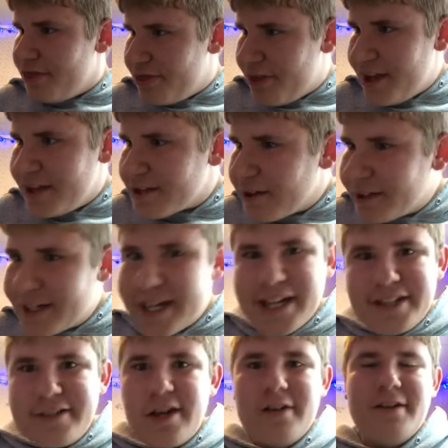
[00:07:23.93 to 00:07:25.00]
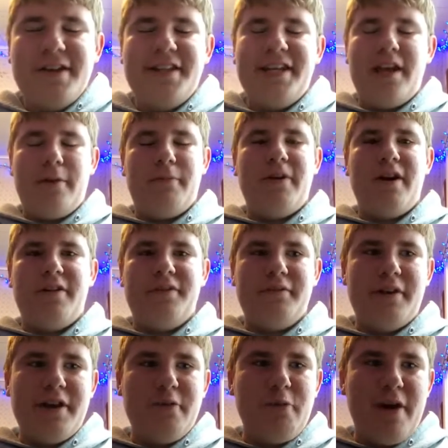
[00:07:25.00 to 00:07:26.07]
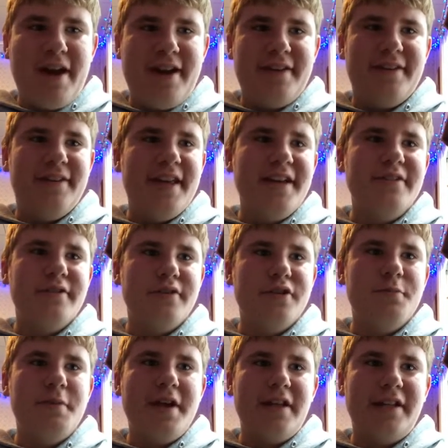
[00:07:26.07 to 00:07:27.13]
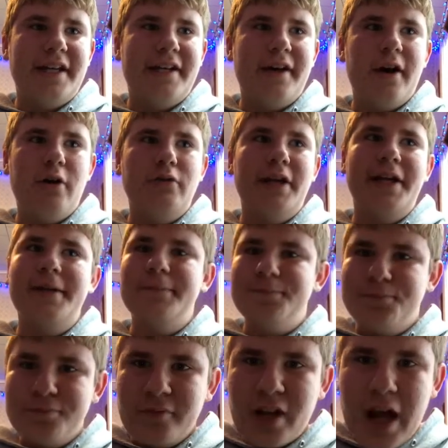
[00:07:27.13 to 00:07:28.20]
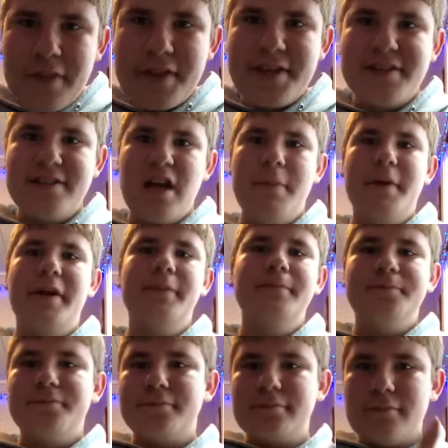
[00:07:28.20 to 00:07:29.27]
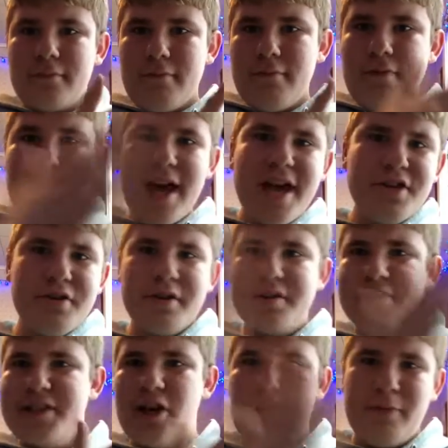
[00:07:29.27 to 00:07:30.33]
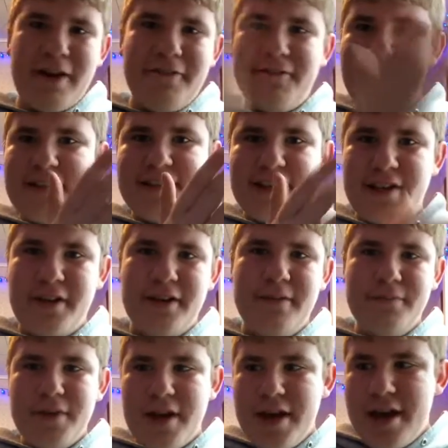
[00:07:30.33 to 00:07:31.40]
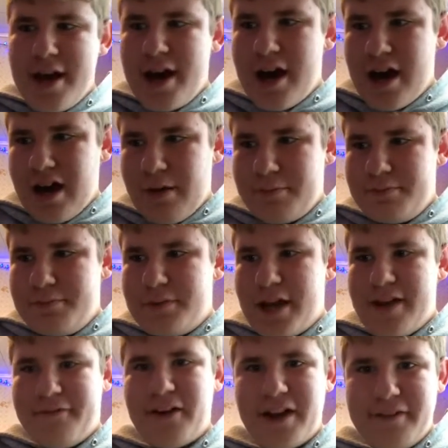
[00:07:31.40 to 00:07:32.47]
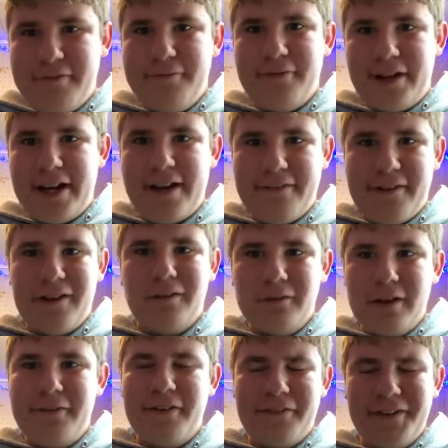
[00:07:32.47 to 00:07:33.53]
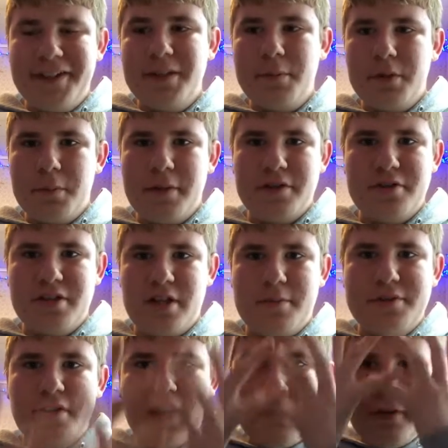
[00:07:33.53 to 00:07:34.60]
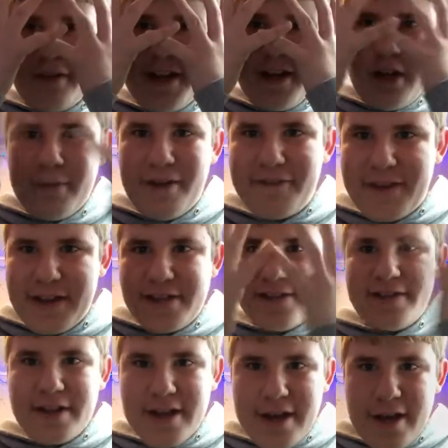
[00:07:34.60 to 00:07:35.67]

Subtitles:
things aren't getting done around the campground the right way, and things are just being let go. Like, this summer, as you can see on my face here, if I forget to put the pictures in, I'm sorry, but right here on my face,